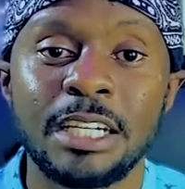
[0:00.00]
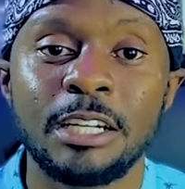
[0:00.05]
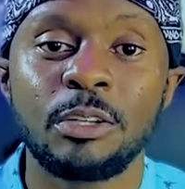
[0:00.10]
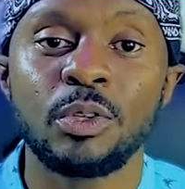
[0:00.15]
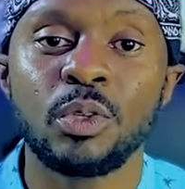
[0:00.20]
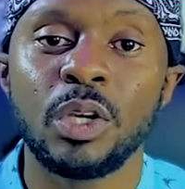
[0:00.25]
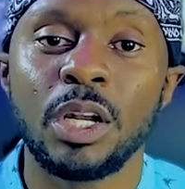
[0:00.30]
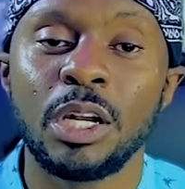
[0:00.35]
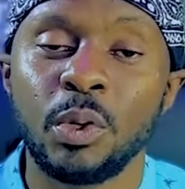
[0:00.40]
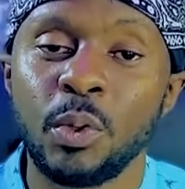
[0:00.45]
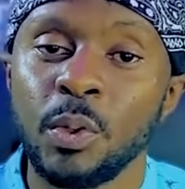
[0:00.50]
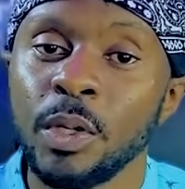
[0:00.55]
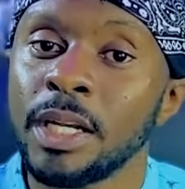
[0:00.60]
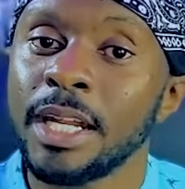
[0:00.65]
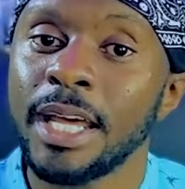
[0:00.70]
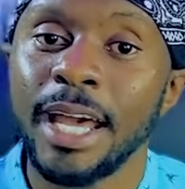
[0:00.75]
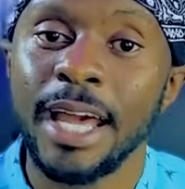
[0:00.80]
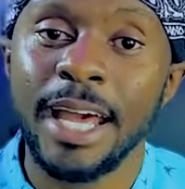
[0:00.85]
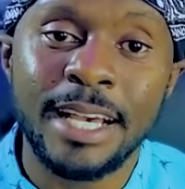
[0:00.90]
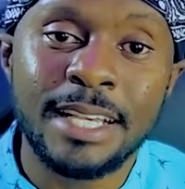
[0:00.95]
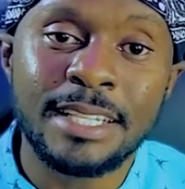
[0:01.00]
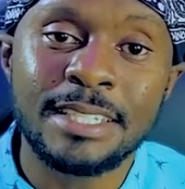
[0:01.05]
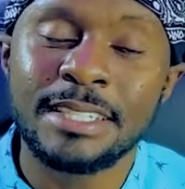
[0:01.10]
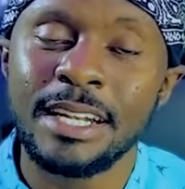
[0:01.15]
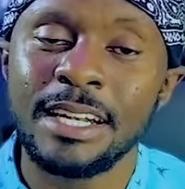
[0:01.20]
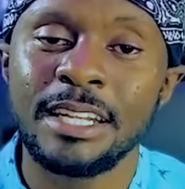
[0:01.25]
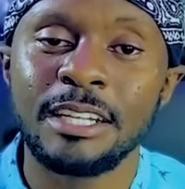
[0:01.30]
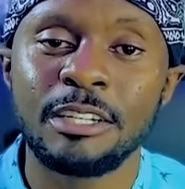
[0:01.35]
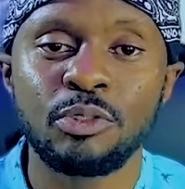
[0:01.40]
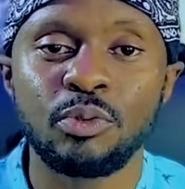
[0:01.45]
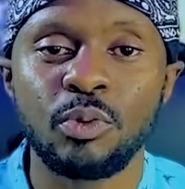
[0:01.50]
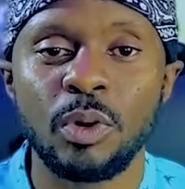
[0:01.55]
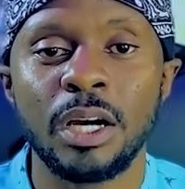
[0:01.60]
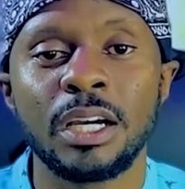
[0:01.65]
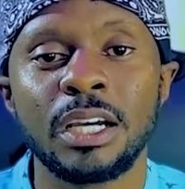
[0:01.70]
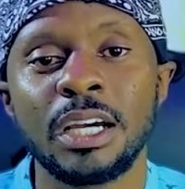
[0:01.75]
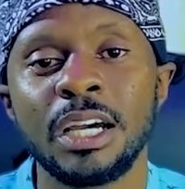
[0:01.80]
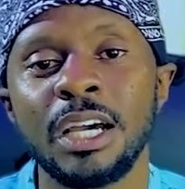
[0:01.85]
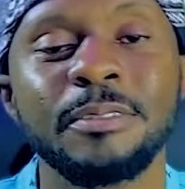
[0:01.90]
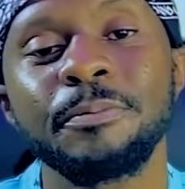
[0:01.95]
you you're doing excellent work.